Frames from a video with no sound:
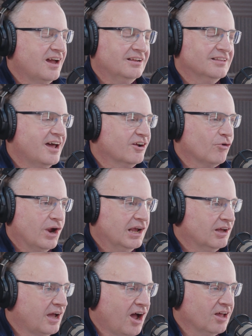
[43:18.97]
got a lot of
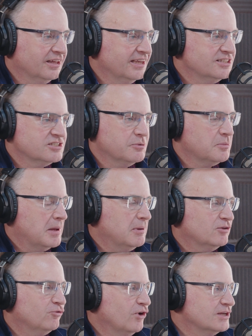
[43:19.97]
great colleagues. Some
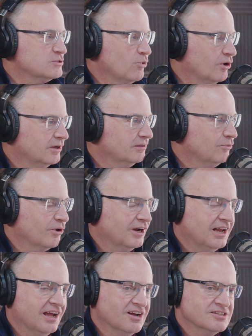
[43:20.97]
of my best friends work
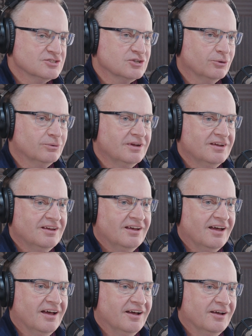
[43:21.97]
at AAON. So
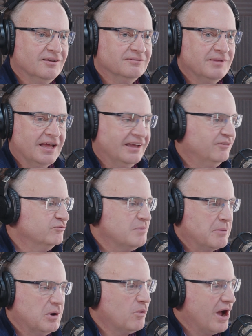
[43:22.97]
I
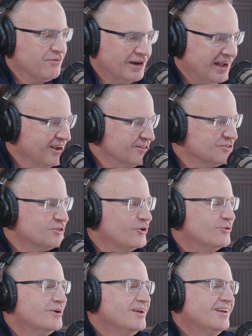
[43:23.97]
even met my wife at AAON. So